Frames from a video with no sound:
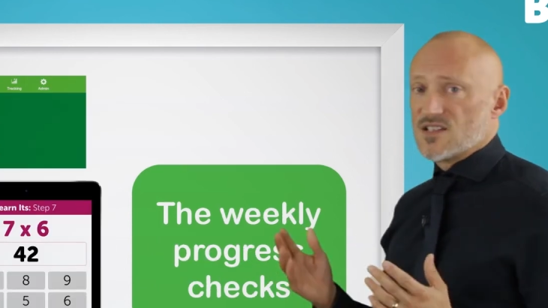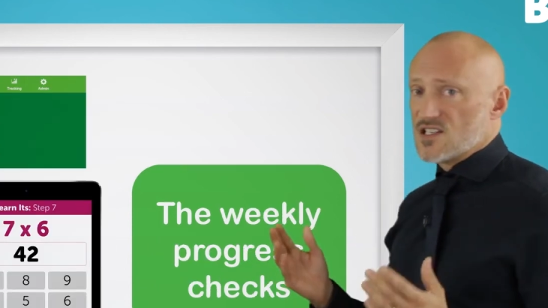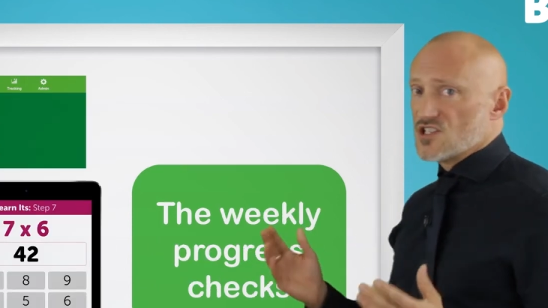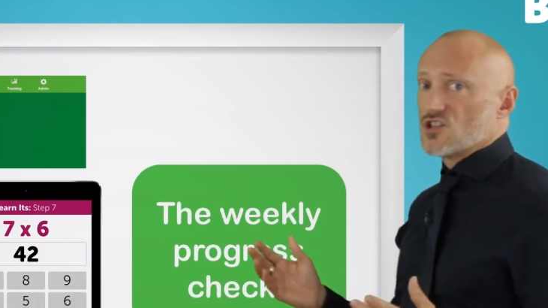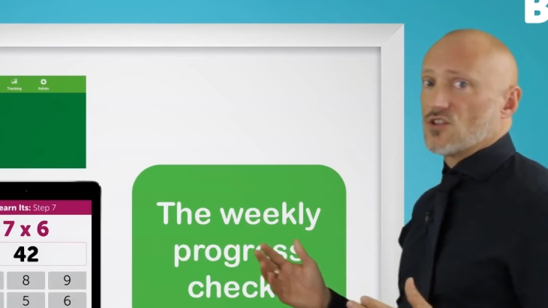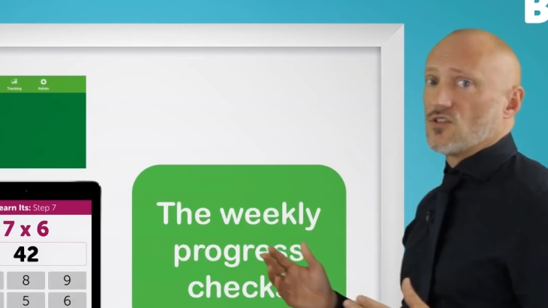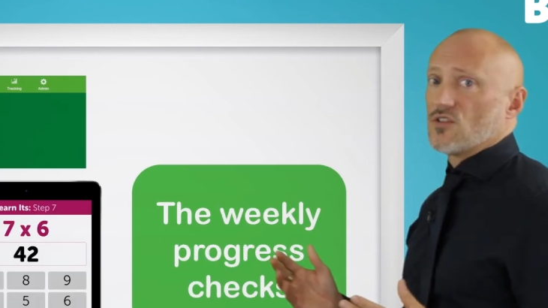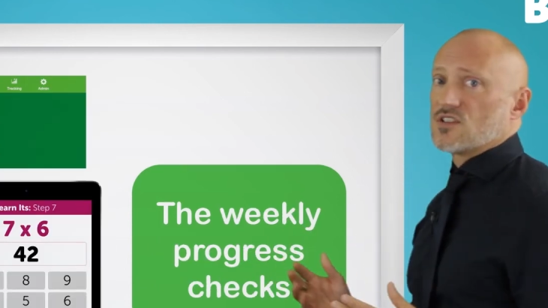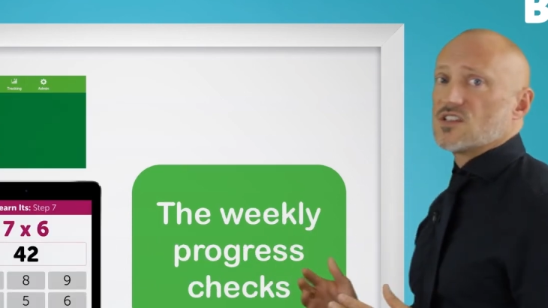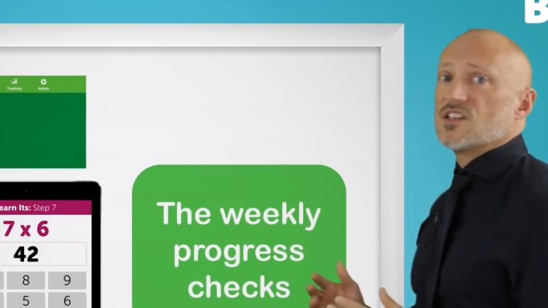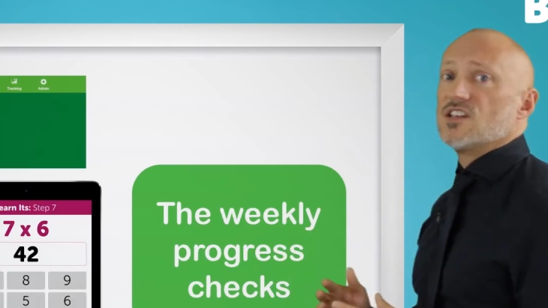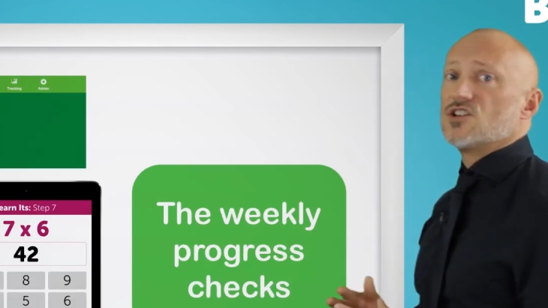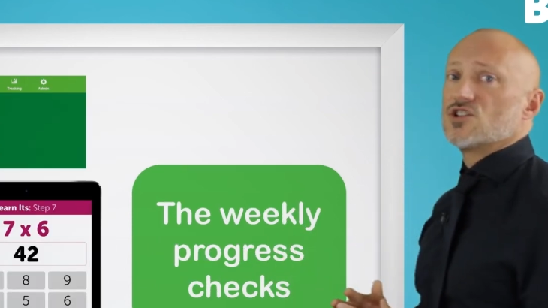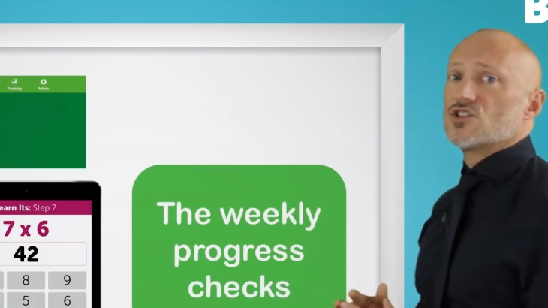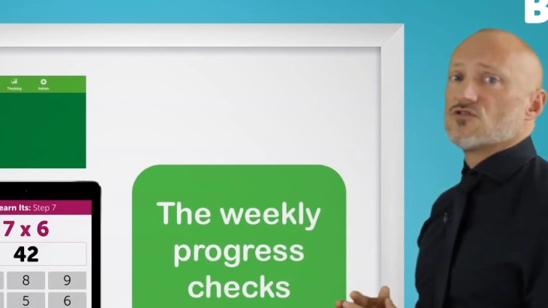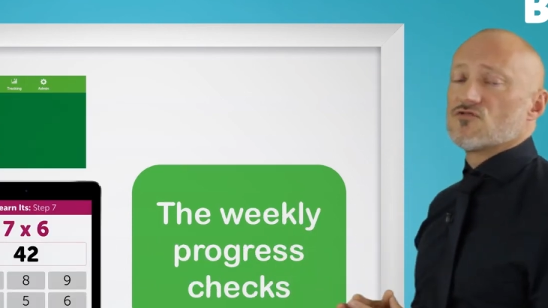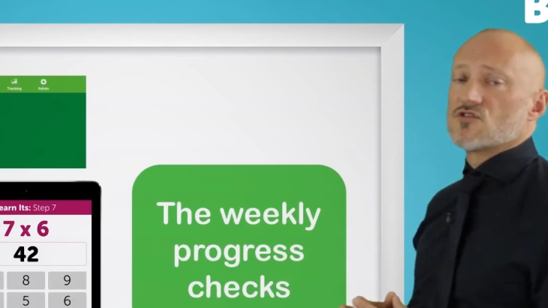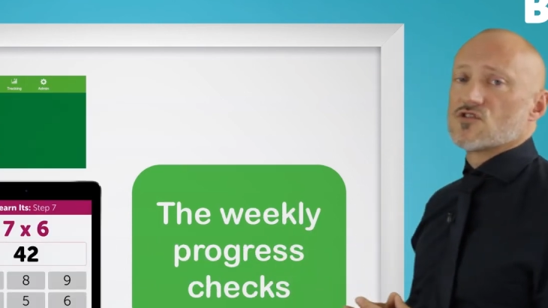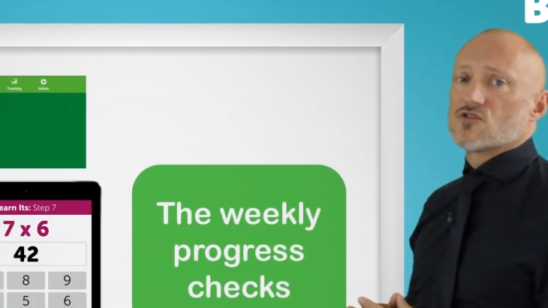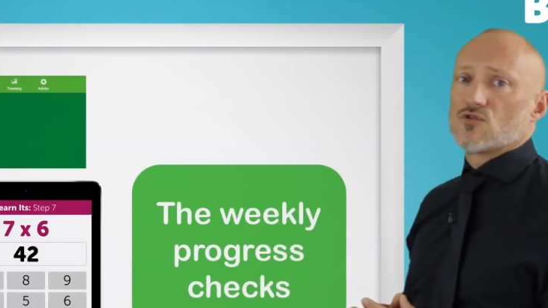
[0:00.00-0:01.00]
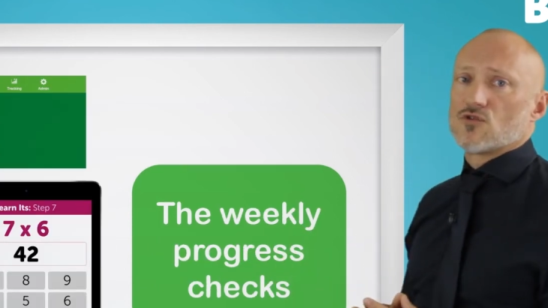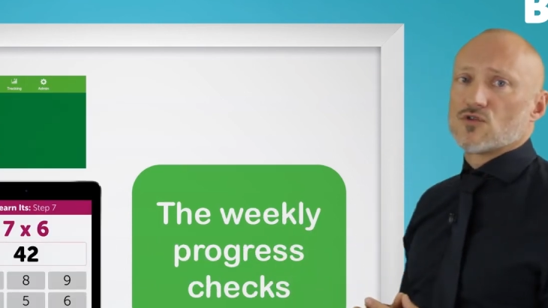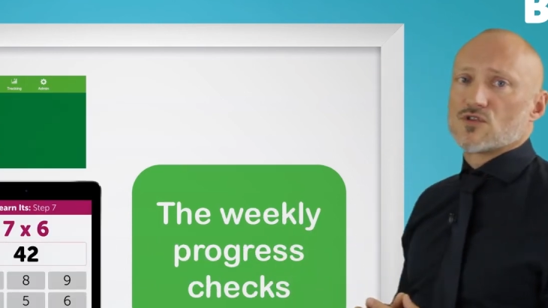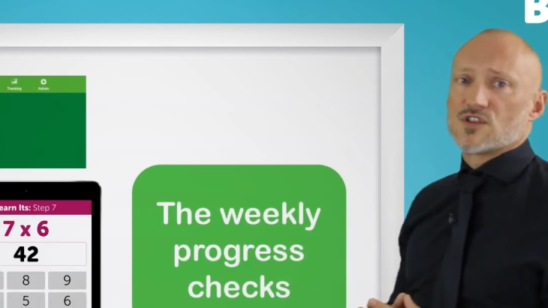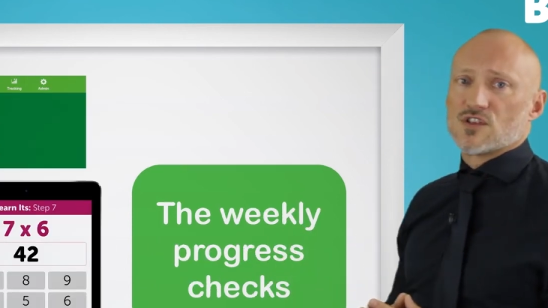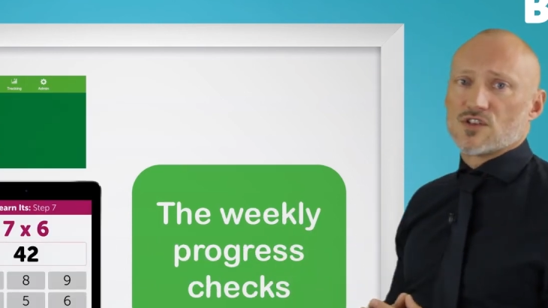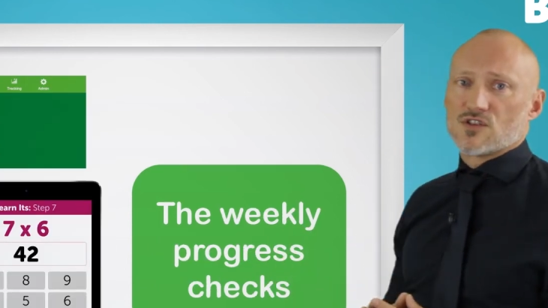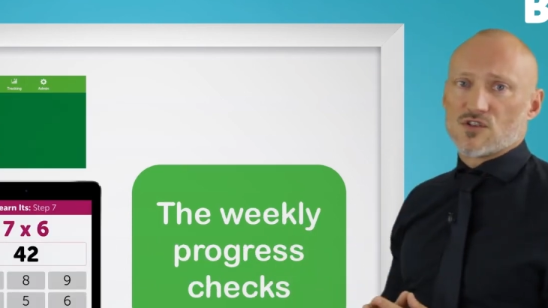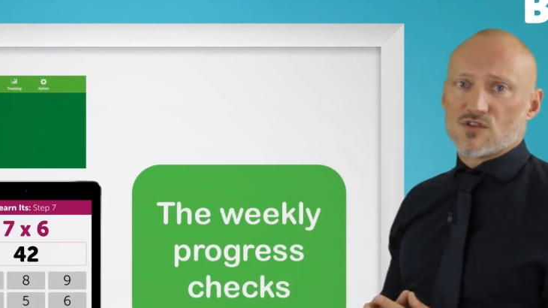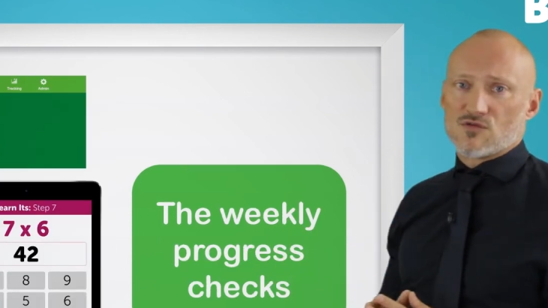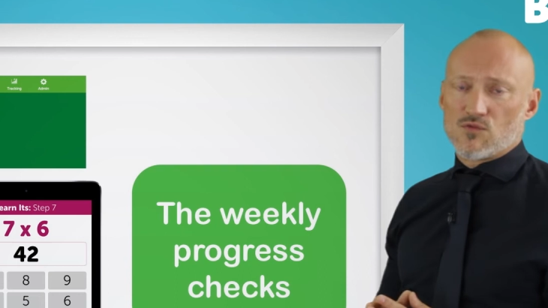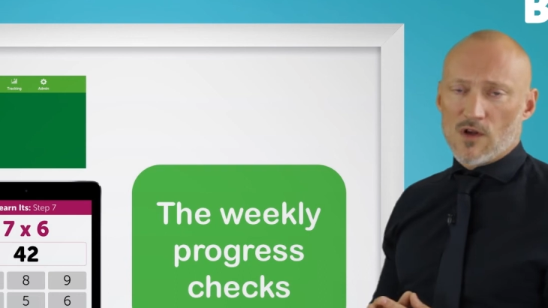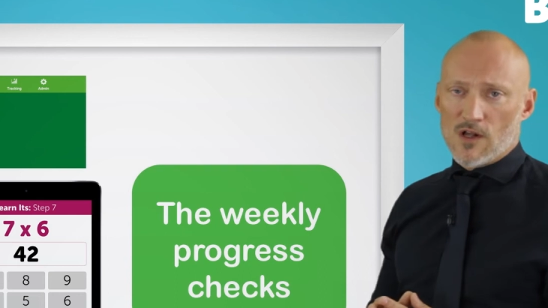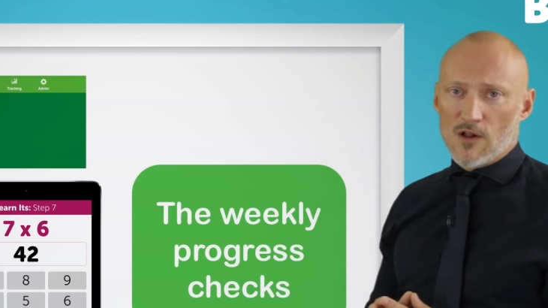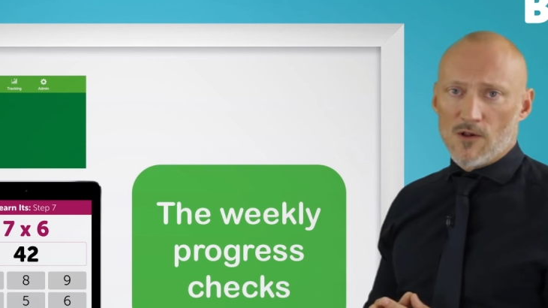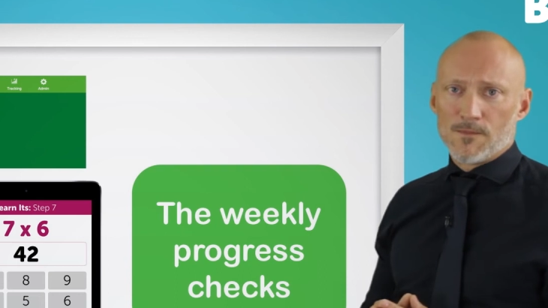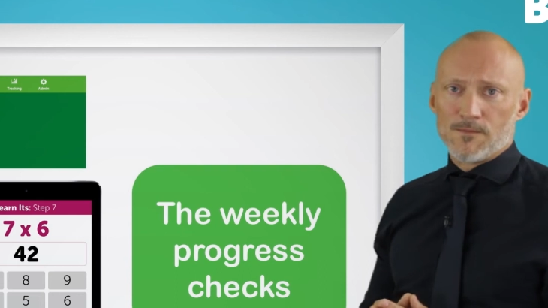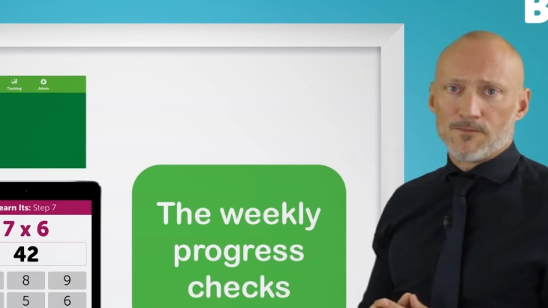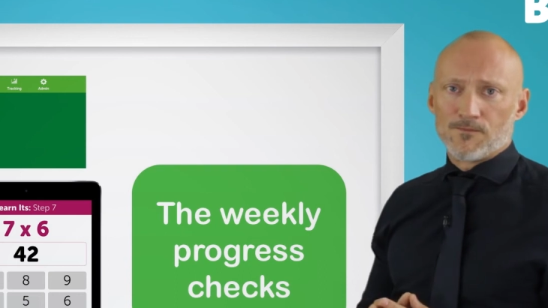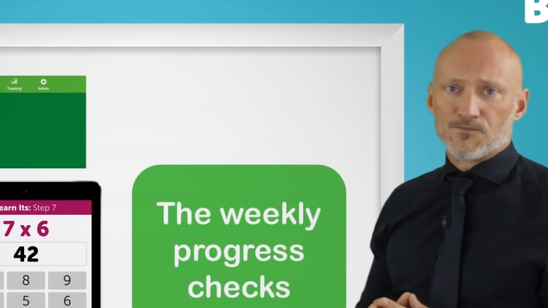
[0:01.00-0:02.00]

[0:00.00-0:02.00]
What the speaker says: digital teacher resources as well.